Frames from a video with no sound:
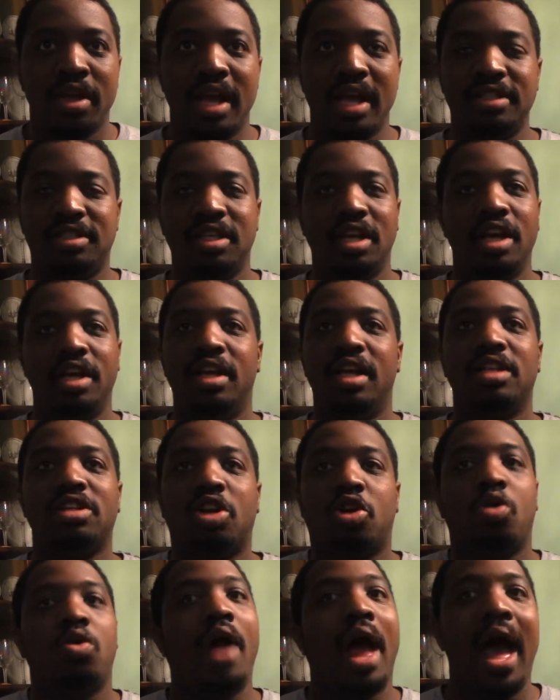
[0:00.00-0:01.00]
So
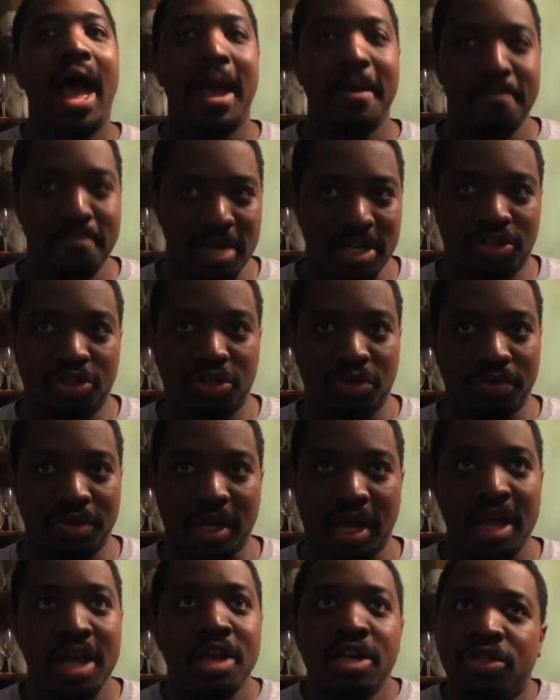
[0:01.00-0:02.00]
it's
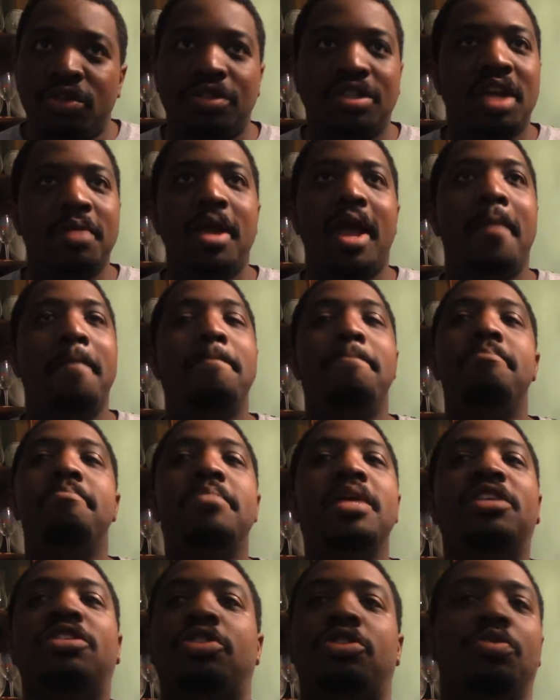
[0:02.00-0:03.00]
gonna be a
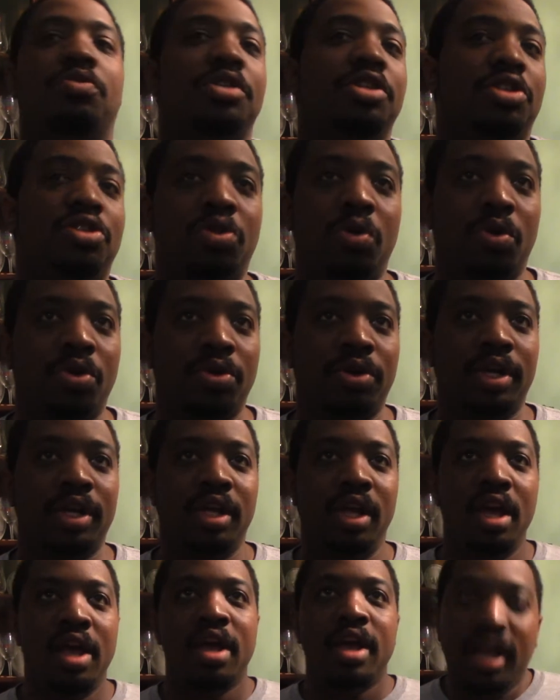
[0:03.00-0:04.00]
mystery
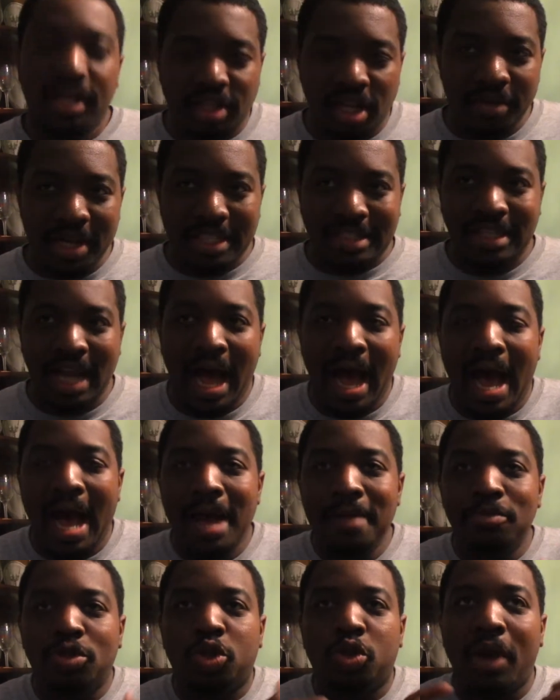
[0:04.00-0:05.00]
story. It's gonna be a
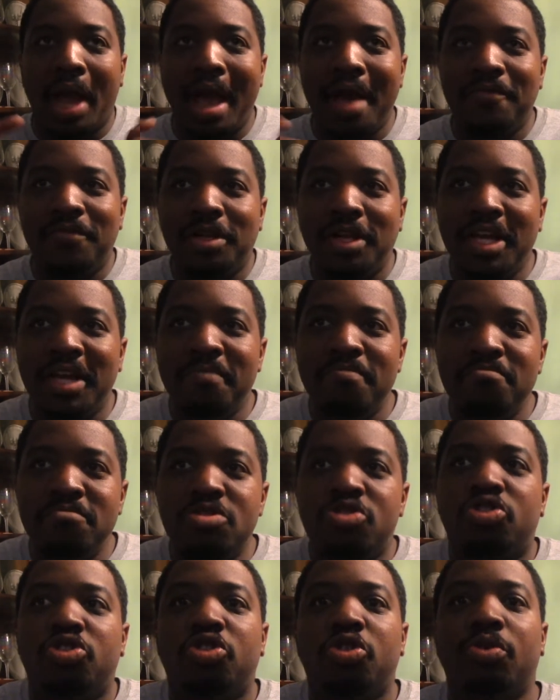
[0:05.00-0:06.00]
time traveling
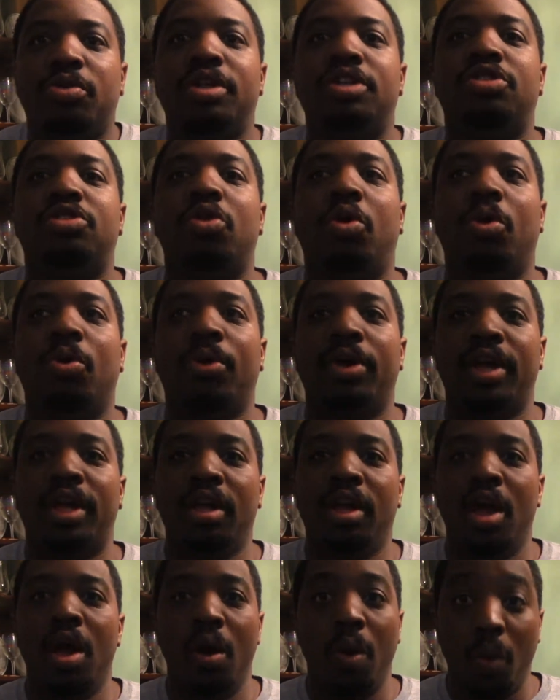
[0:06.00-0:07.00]
mystery
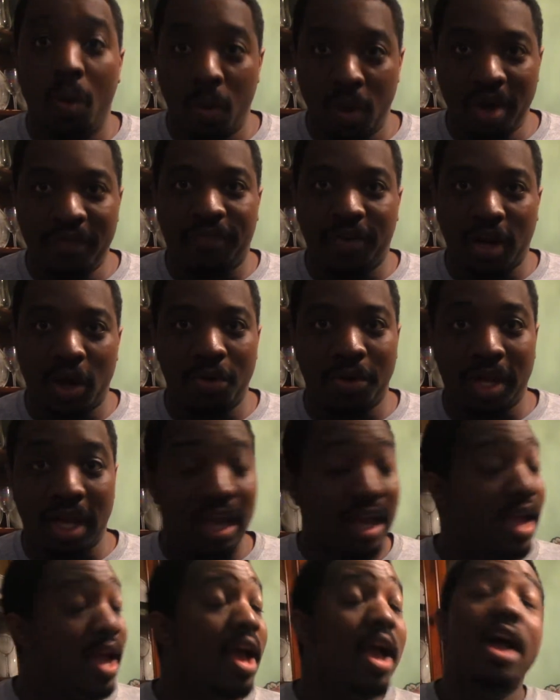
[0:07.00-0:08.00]
story with
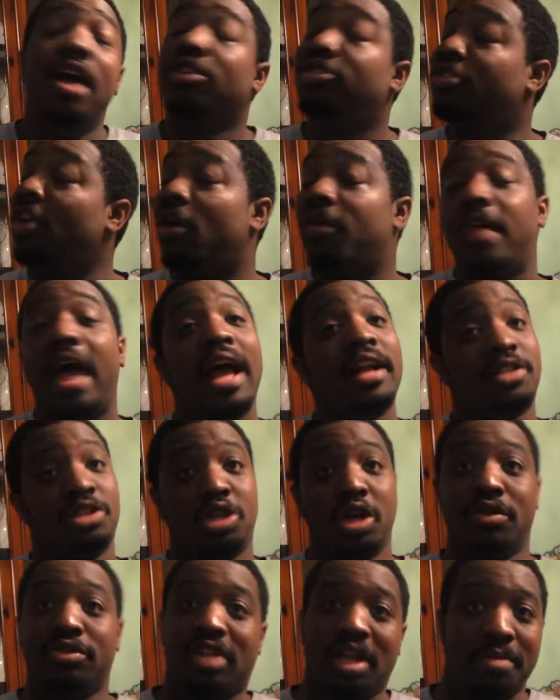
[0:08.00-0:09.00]
Loki. So that
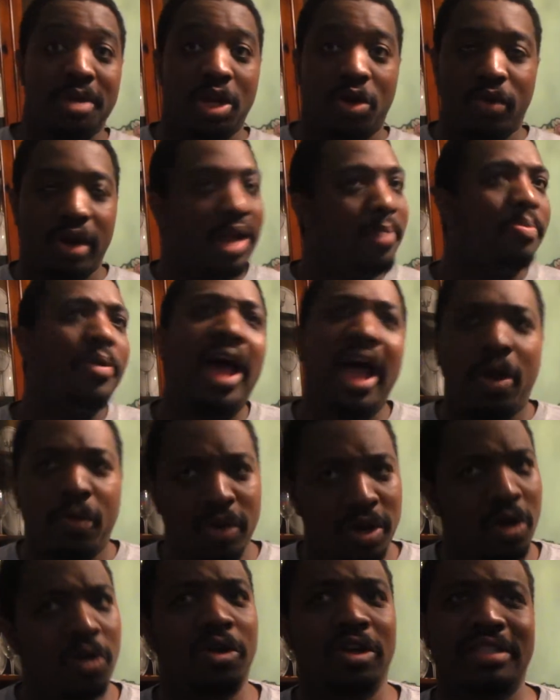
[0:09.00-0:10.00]
show's gonna be great. Black
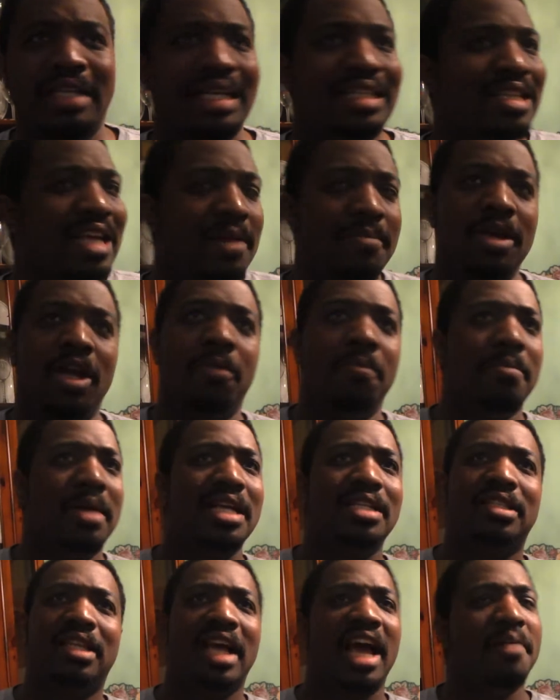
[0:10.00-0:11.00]
Widow looks like it's gonna be
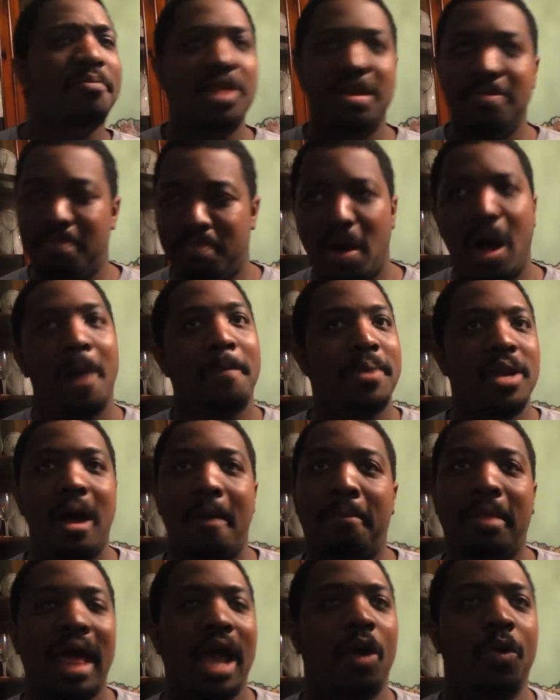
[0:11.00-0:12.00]
amazing. I've been pumping
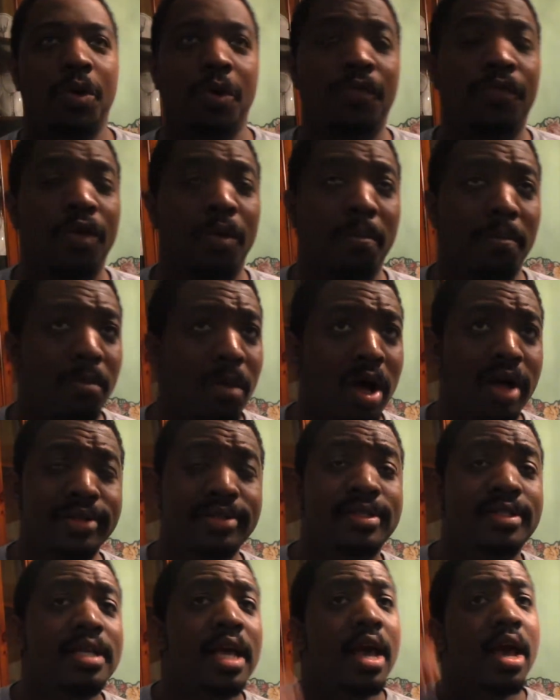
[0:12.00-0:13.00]
up Black Widow for months.